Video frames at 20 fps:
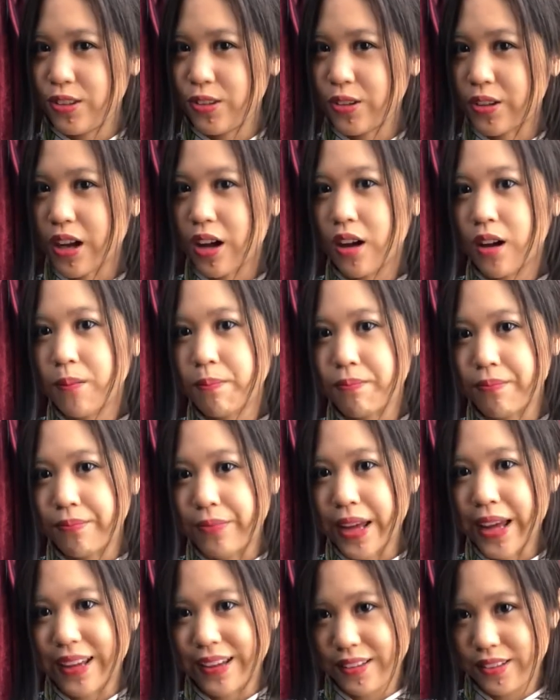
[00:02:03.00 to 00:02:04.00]
you come
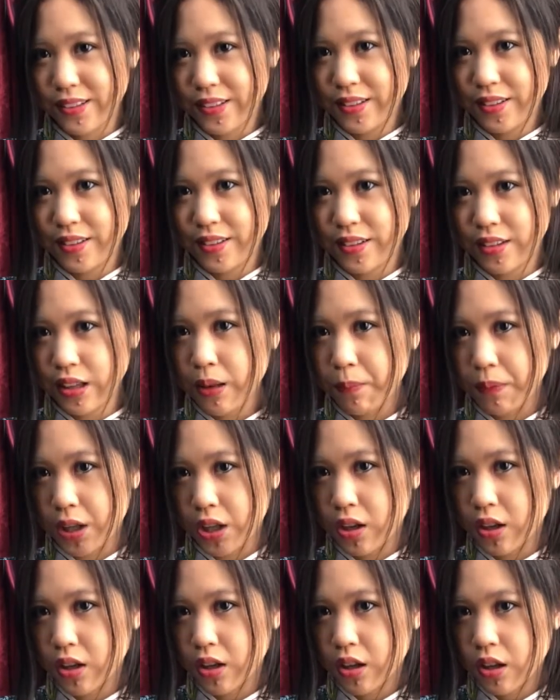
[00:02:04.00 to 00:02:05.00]
back to see
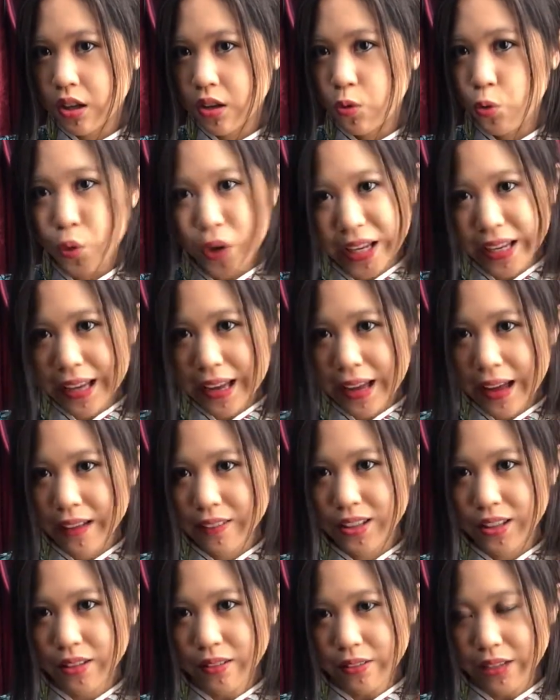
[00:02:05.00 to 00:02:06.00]
me week
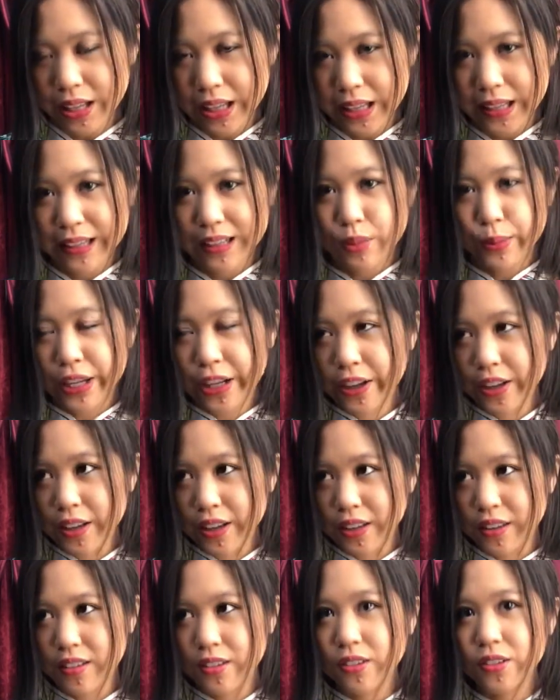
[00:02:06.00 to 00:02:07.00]
after week. It's
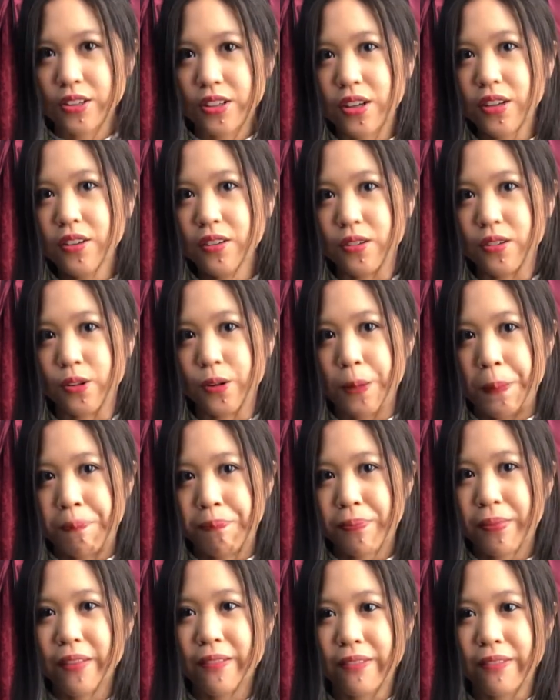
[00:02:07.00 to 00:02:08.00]
because you know
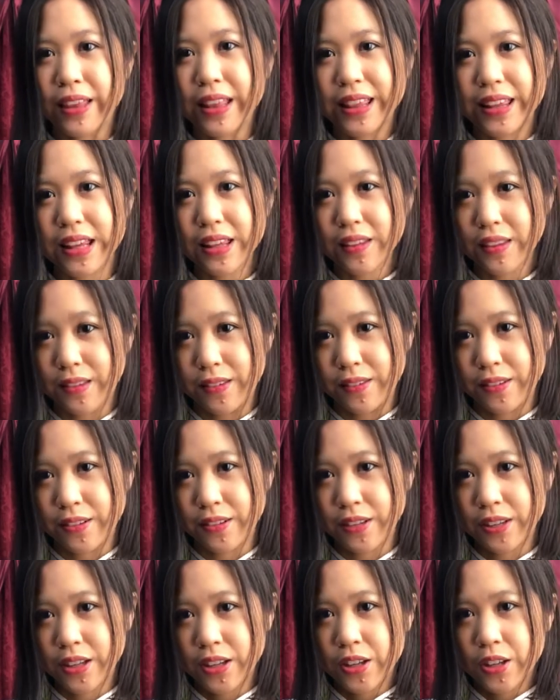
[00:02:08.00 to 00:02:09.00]
within you,
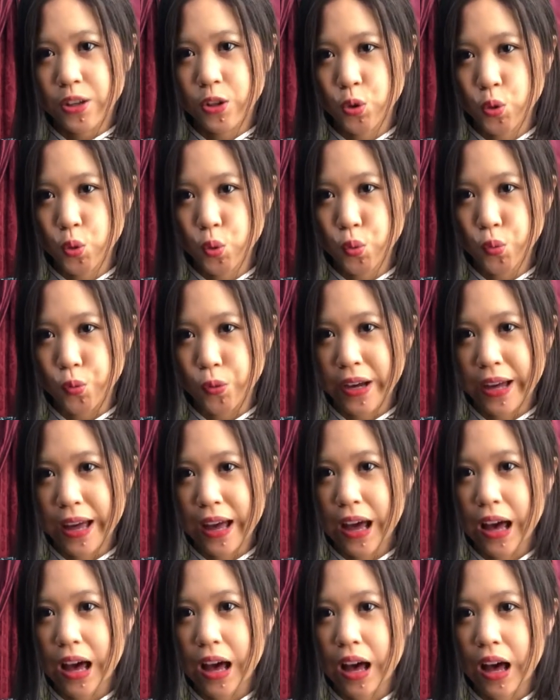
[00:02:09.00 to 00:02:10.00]
you
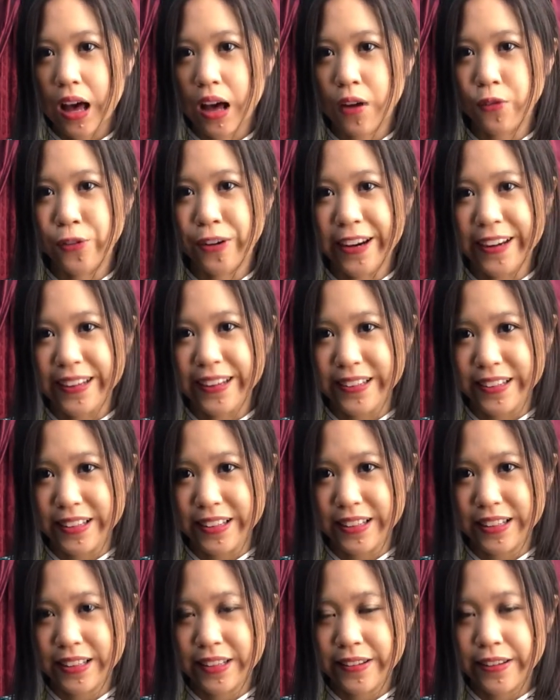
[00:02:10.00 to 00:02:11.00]
are
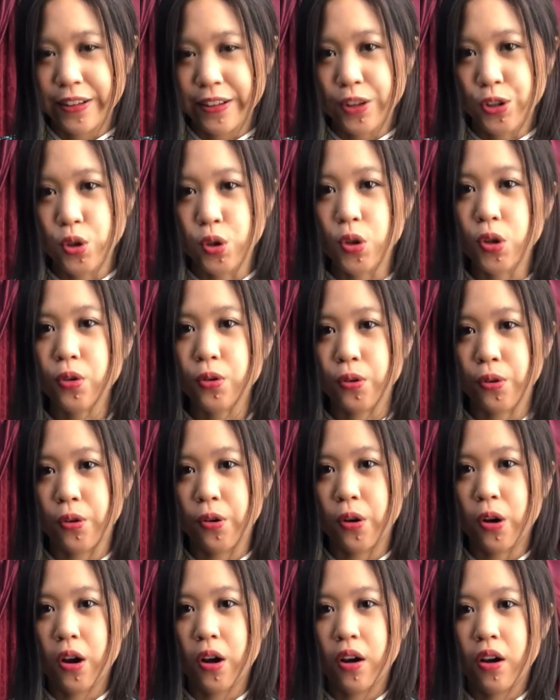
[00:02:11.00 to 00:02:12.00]
ready. You
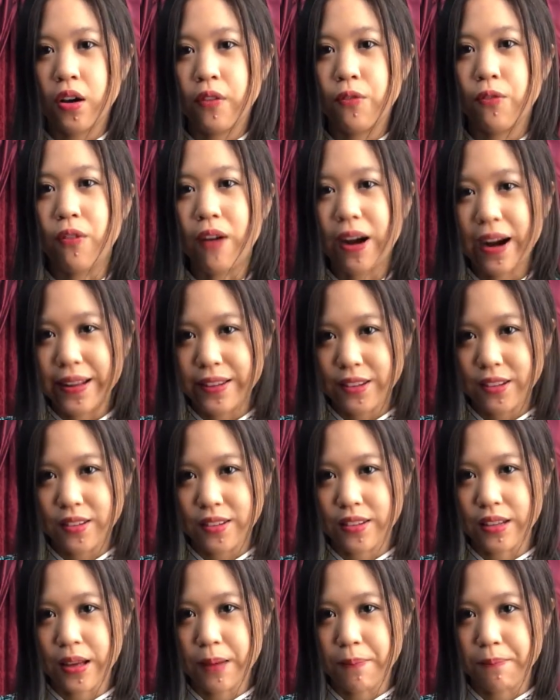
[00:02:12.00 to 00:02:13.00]
want to
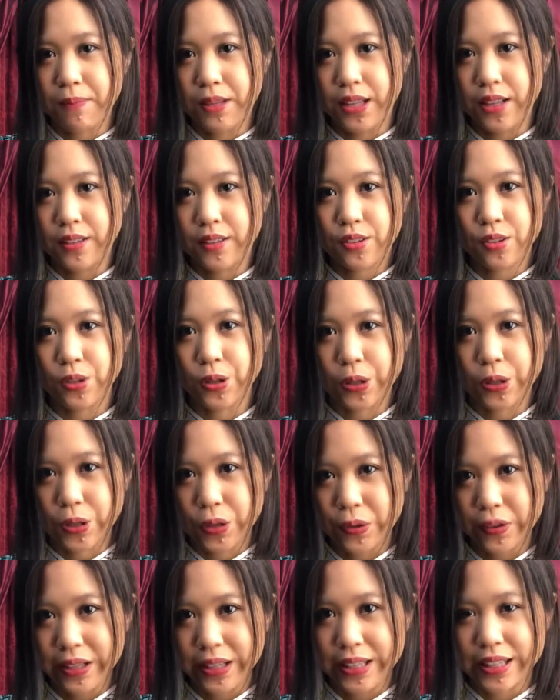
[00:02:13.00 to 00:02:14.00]
submit to a
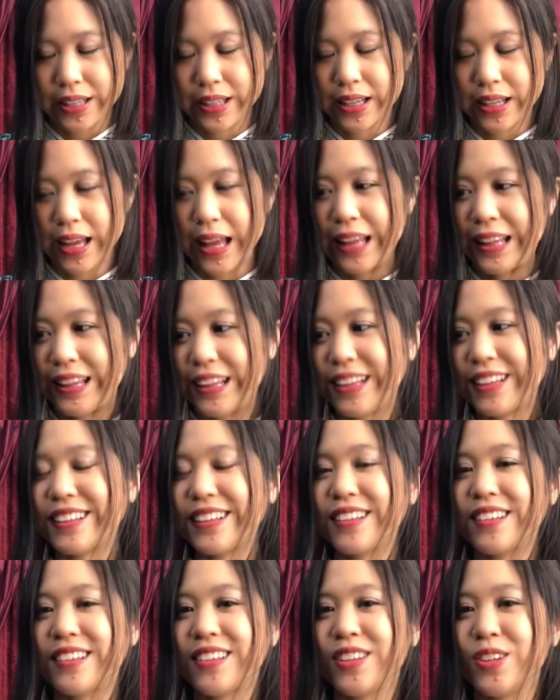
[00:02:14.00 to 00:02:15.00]
queen, and this
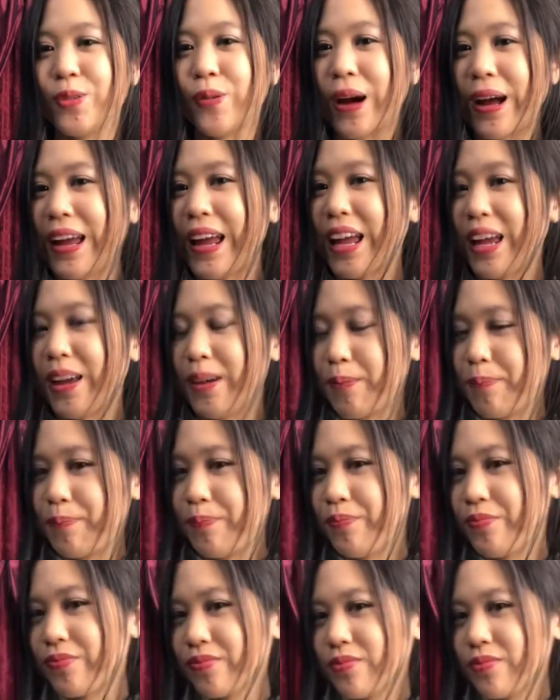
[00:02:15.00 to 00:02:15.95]
is who I am.